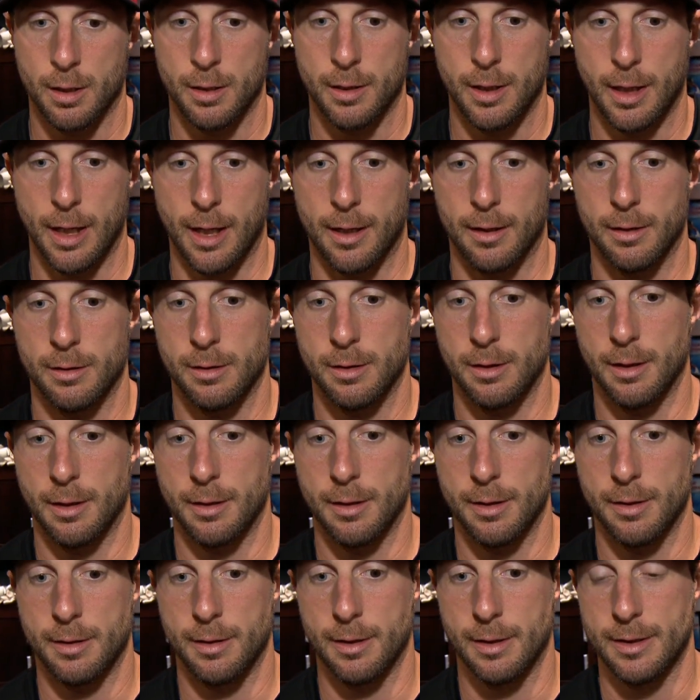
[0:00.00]
Yeah,
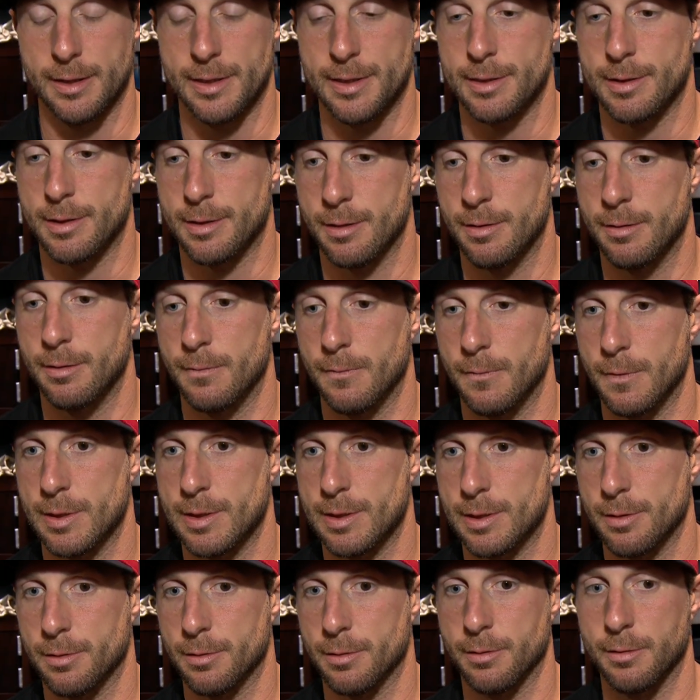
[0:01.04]
at least it was
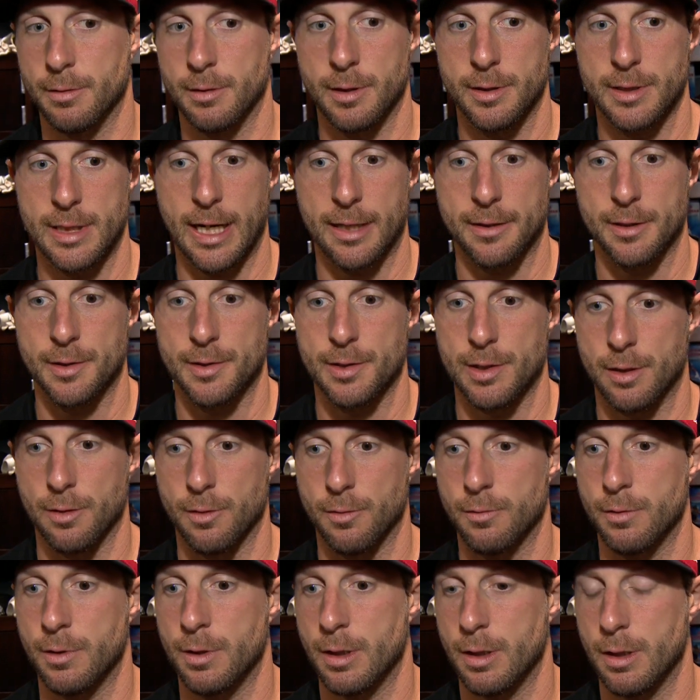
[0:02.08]
still attacking the
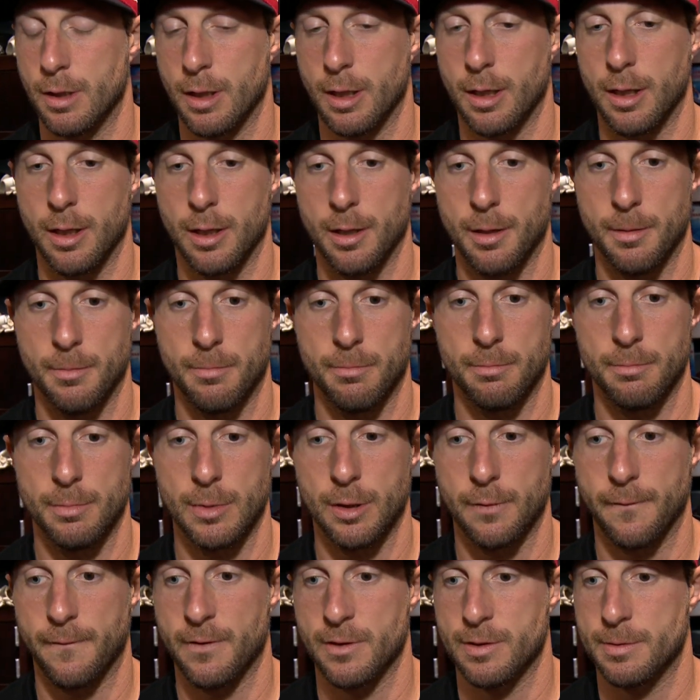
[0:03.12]
zone. You
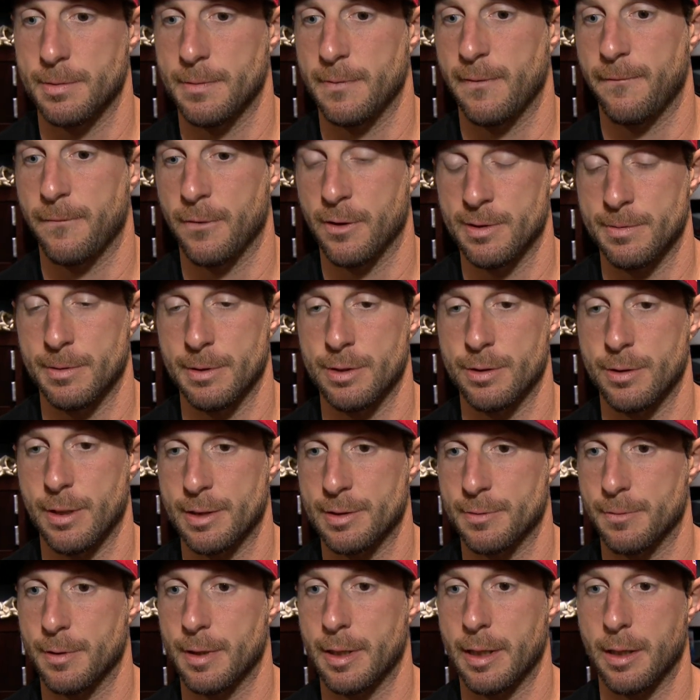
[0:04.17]
know, first pitch
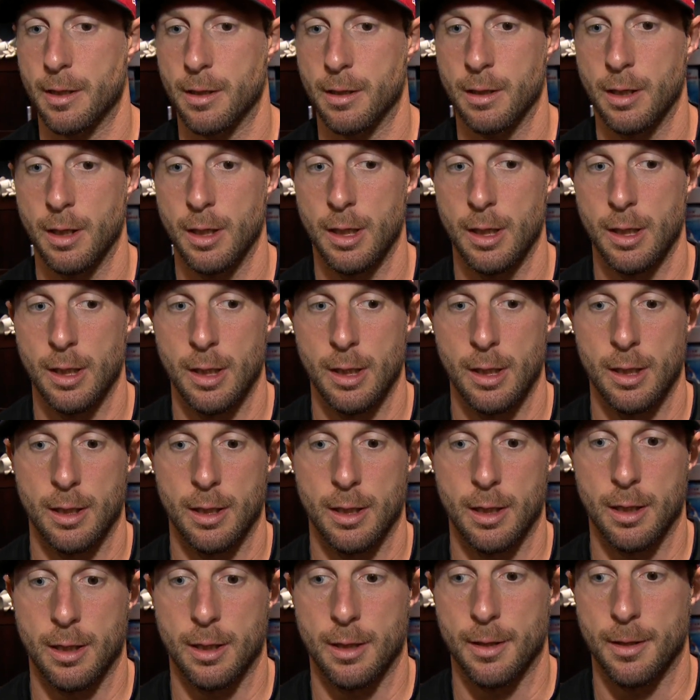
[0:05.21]
strikes were there,
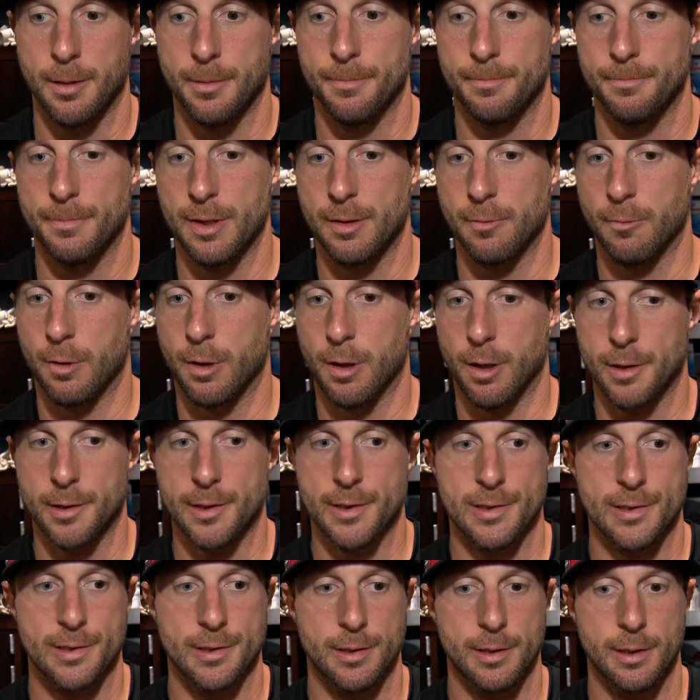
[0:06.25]
but the
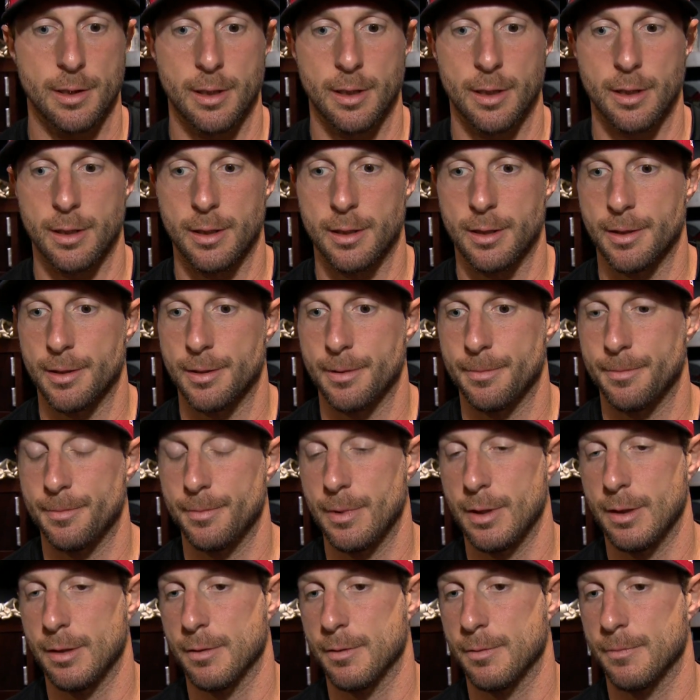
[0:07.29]
walks,
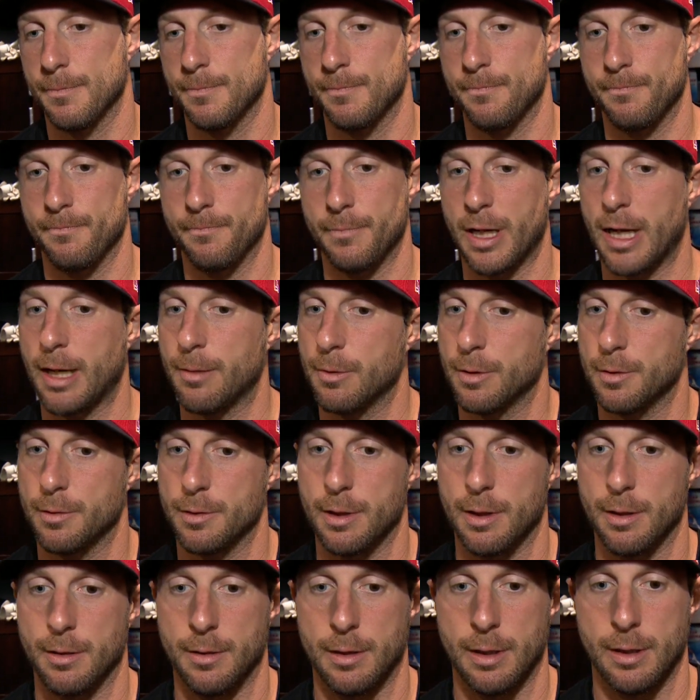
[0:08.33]
you know, Pablo,
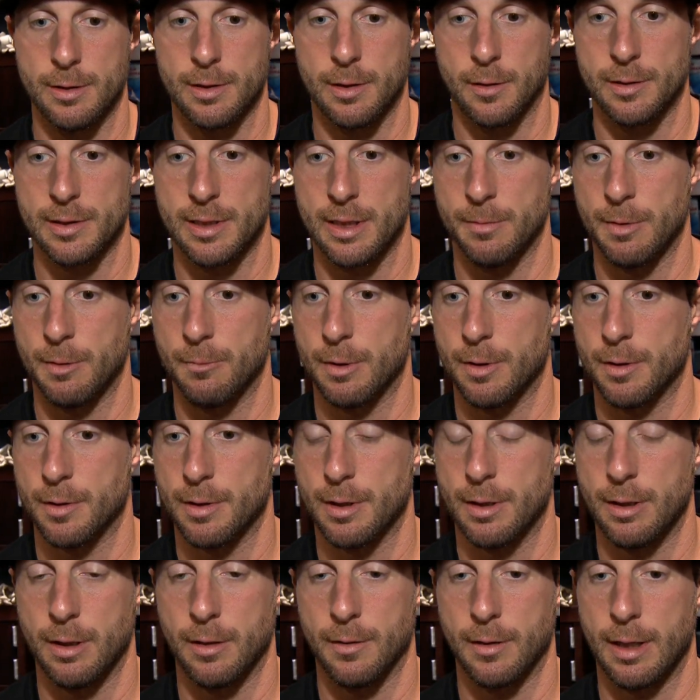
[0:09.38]
he's always hit me well.
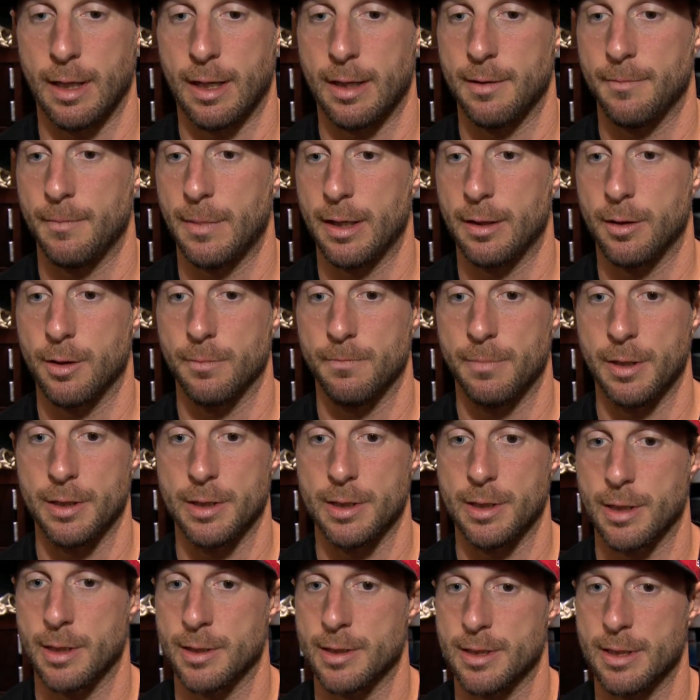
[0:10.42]
You know, I had to make good
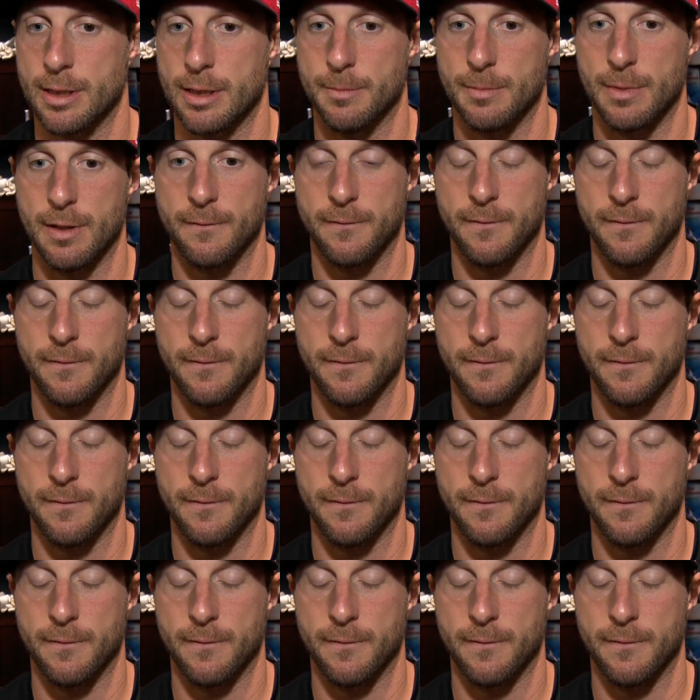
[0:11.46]
pitches against him.